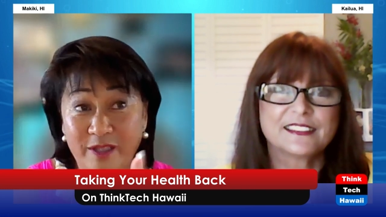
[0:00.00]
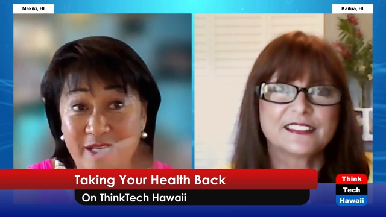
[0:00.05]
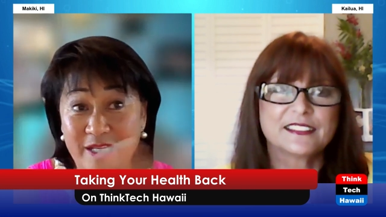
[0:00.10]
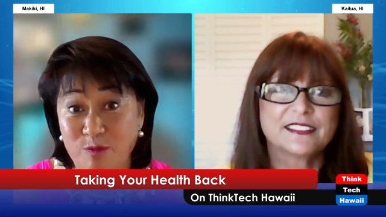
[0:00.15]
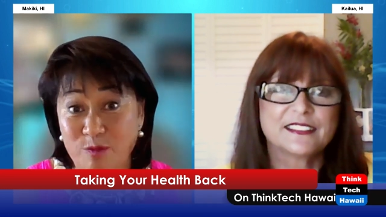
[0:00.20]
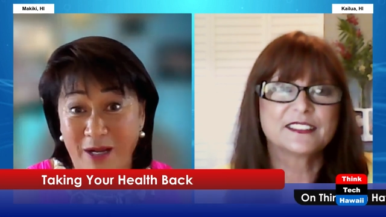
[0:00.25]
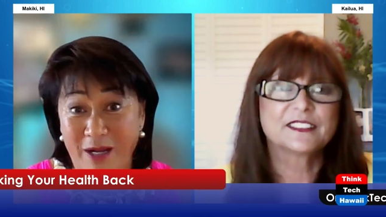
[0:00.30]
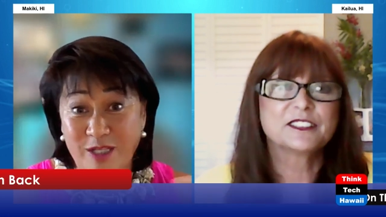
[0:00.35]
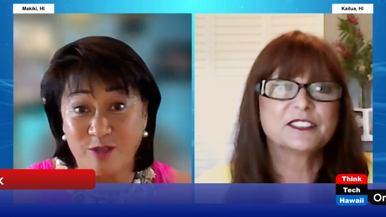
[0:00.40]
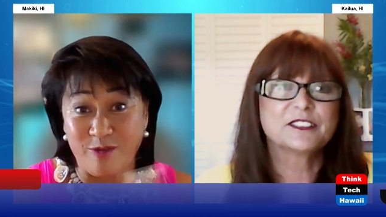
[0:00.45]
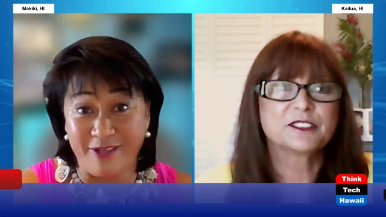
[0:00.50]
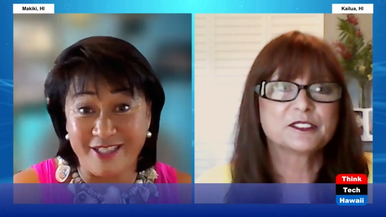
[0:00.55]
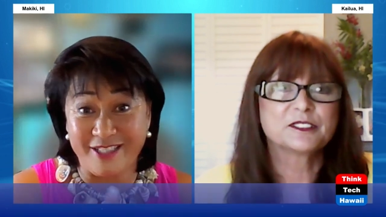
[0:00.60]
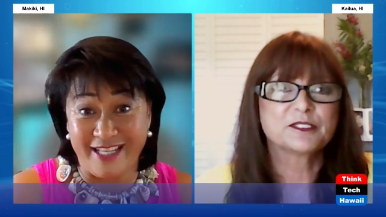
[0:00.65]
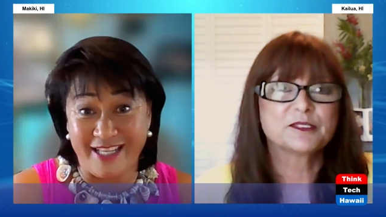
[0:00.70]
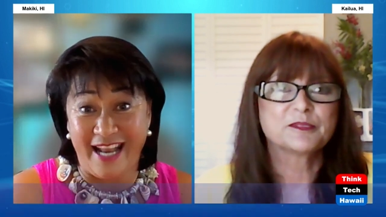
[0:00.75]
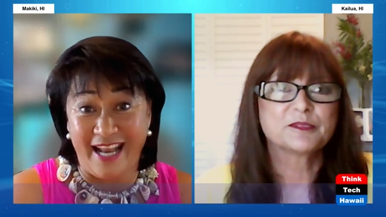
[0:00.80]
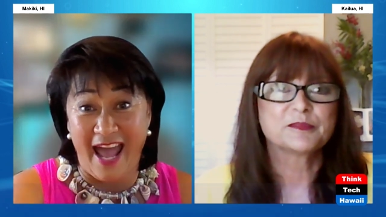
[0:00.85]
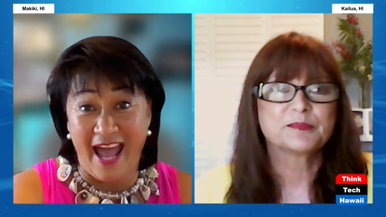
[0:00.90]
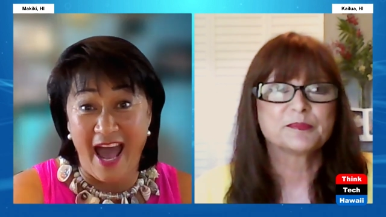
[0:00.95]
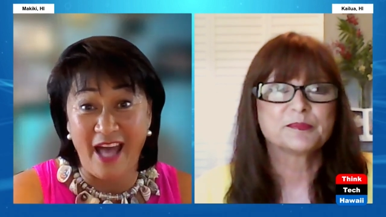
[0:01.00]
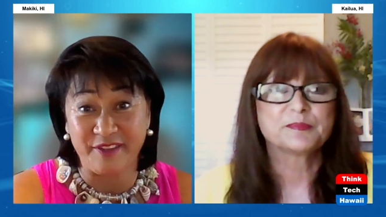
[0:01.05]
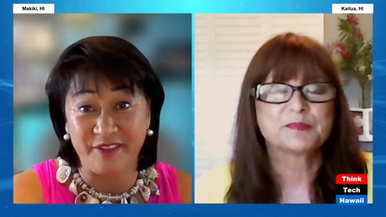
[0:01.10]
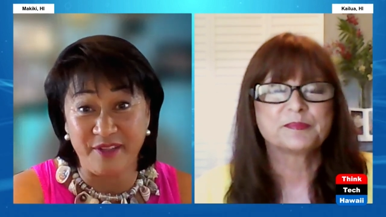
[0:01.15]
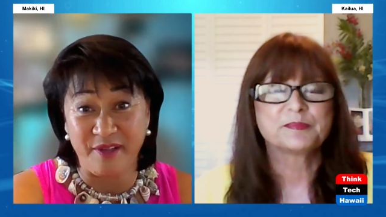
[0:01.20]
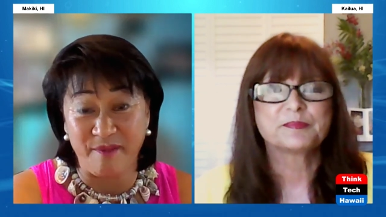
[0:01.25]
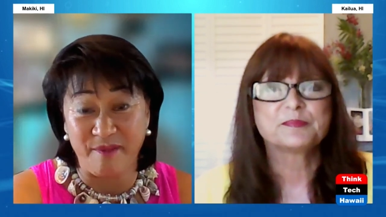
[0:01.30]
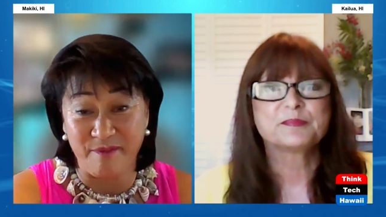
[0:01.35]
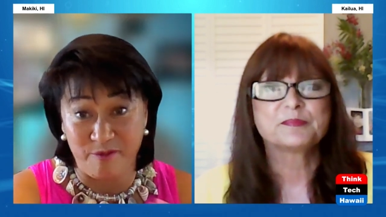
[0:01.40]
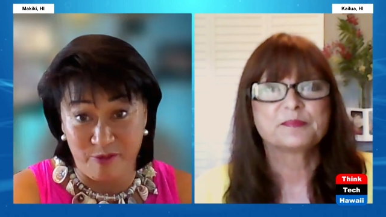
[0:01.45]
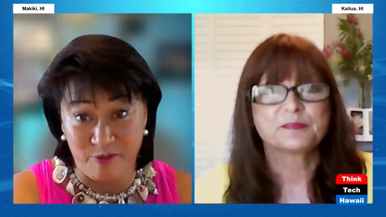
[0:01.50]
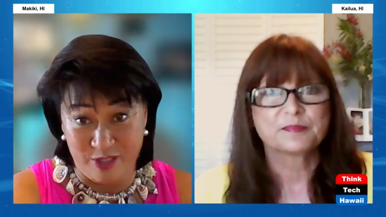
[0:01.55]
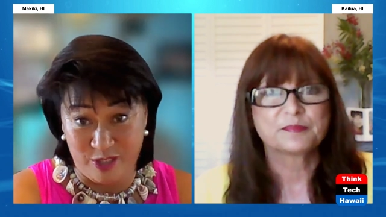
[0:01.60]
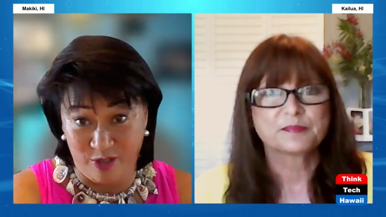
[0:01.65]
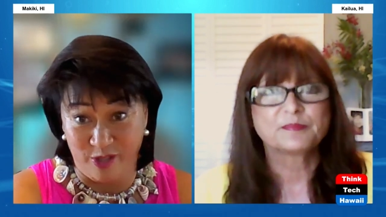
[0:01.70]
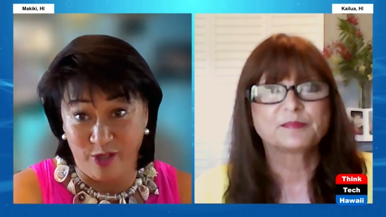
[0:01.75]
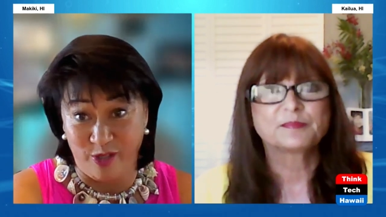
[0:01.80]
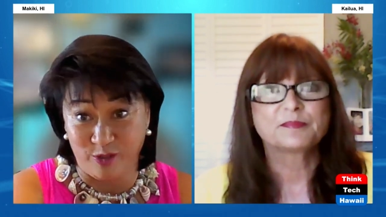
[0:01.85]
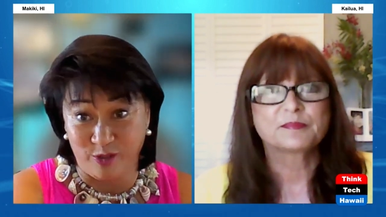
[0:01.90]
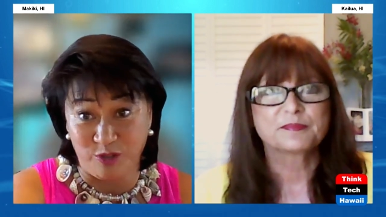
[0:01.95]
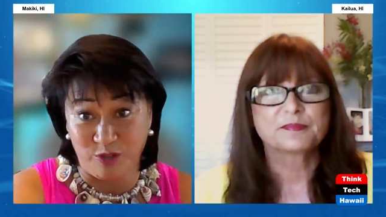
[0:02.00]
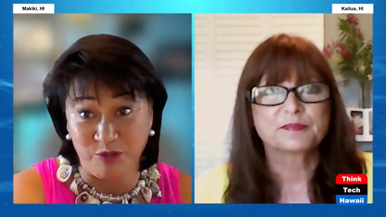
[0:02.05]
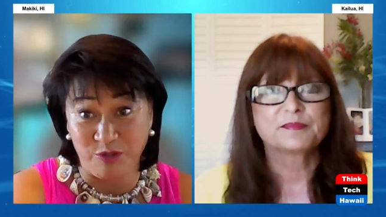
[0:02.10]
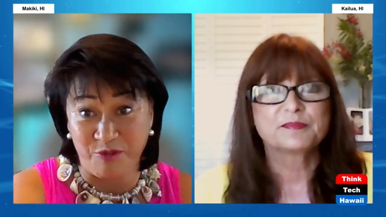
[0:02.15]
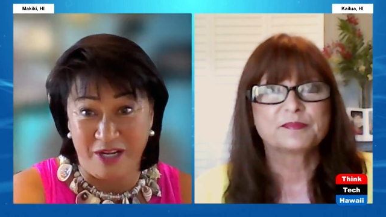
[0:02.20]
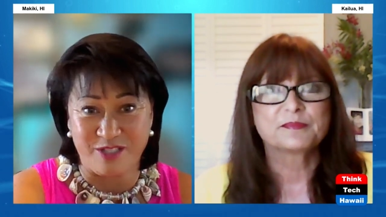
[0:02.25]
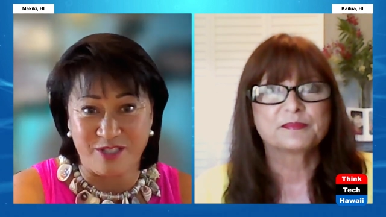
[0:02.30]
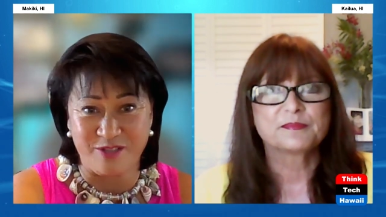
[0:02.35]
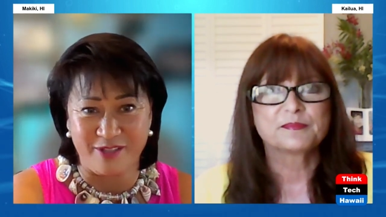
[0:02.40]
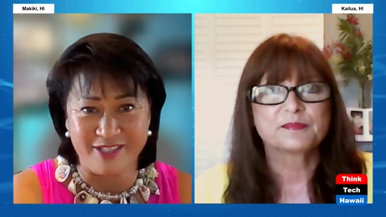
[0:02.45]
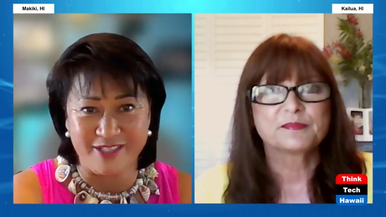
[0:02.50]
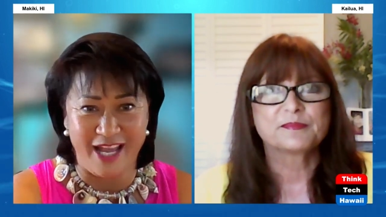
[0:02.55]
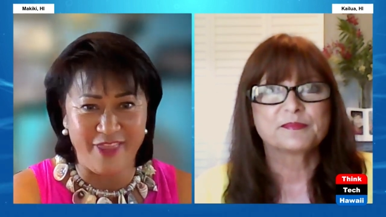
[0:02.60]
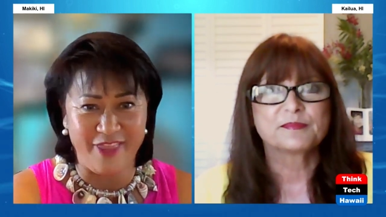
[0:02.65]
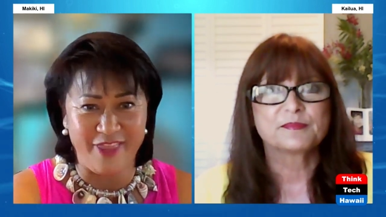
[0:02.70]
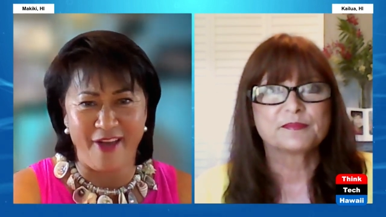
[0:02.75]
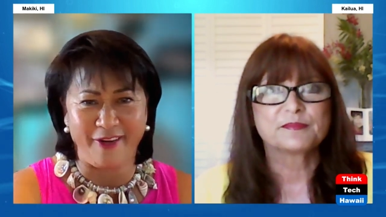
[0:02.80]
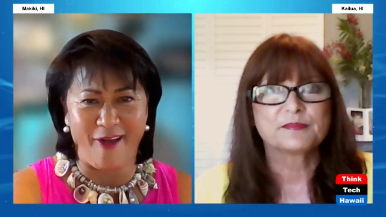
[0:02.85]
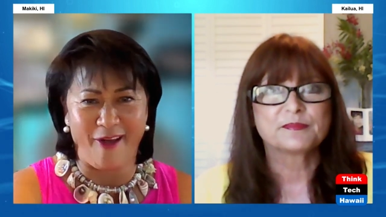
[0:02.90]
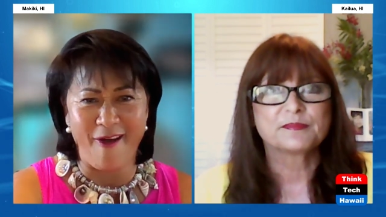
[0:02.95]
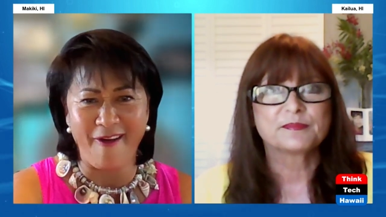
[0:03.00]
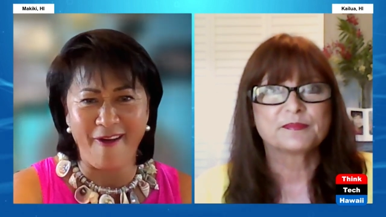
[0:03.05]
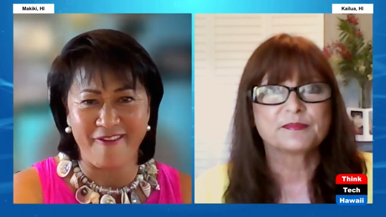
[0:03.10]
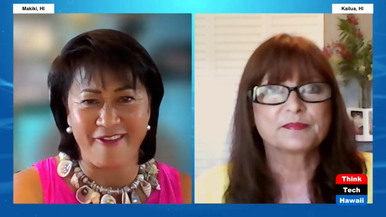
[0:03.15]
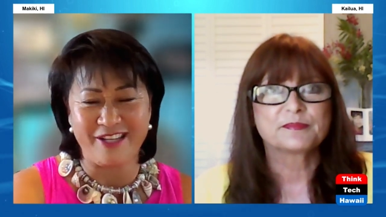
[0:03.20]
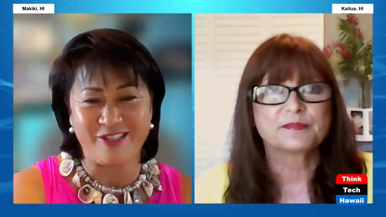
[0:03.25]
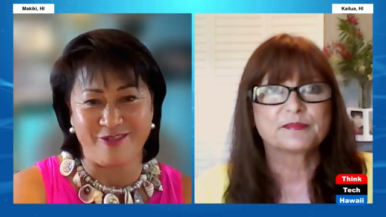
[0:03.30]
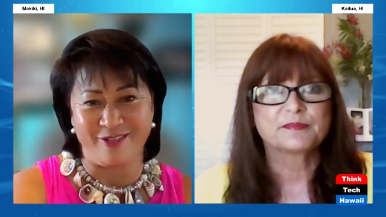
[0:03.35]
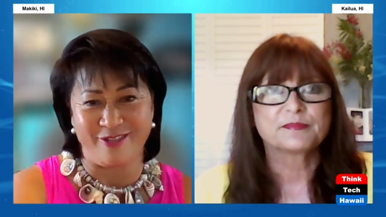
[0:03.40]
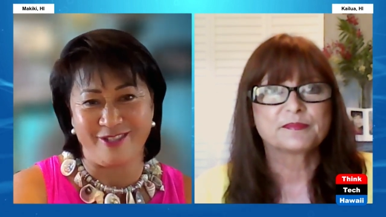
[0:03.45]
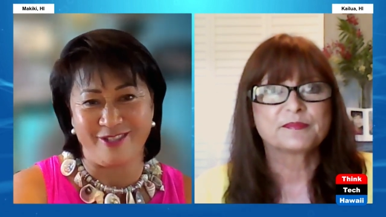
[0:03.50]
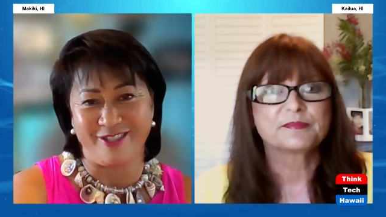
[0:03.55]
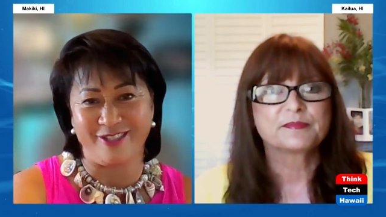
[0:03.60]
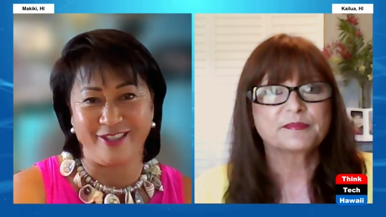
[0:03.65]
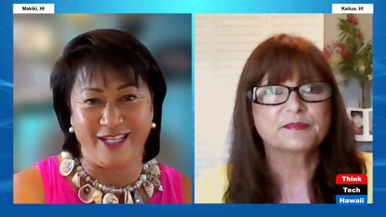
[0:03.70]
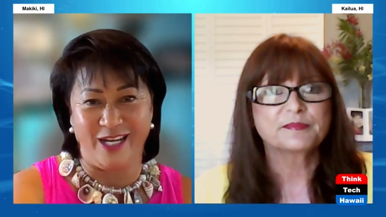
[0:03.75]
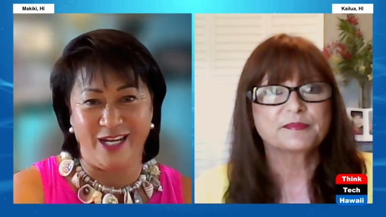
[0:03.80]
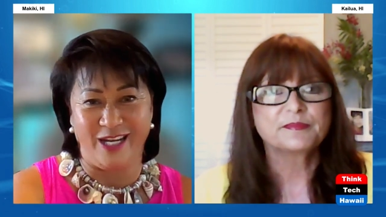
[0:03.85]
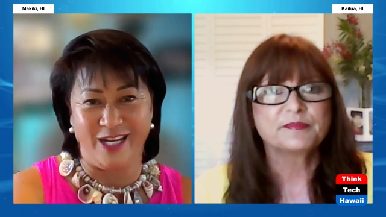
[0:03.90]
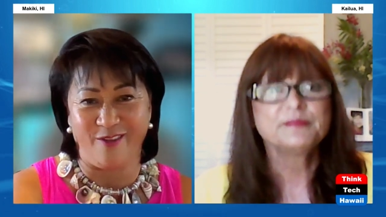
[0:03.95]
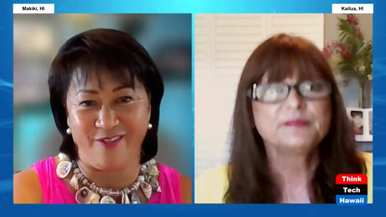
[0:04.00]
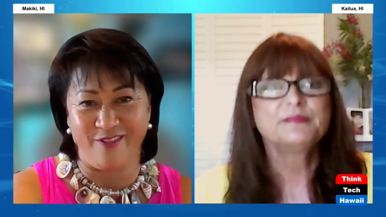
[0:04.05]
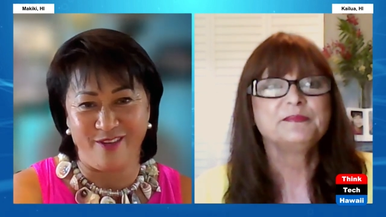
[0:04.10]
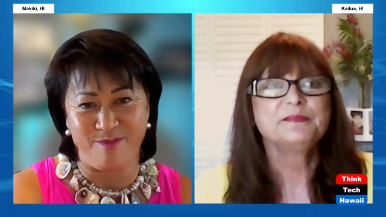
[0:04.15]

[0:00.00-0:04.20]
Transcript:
Speaker 1: in these restaurants that have them, which are your two restaurants, I thought all restaurants took care